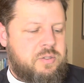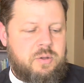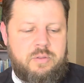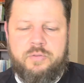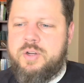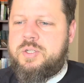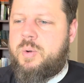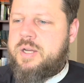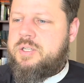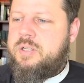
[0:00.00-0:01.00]
So the first
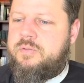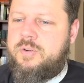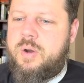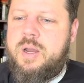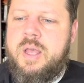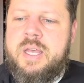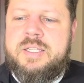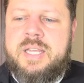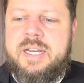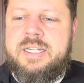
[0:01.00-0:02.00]
question for
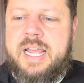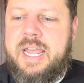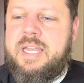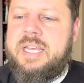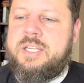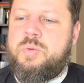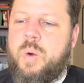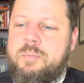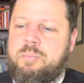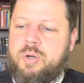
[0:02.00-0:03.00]
Sunday is
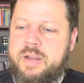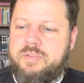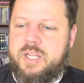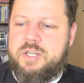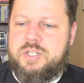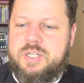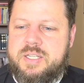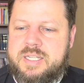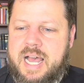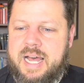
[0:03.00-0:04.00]
what privilege
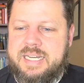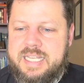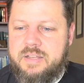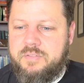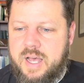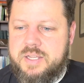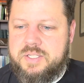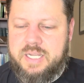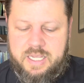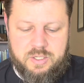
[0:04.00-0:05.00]
does God give
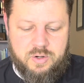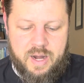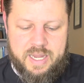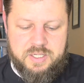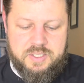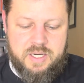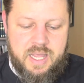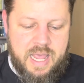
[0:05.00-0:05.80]
us in Christ?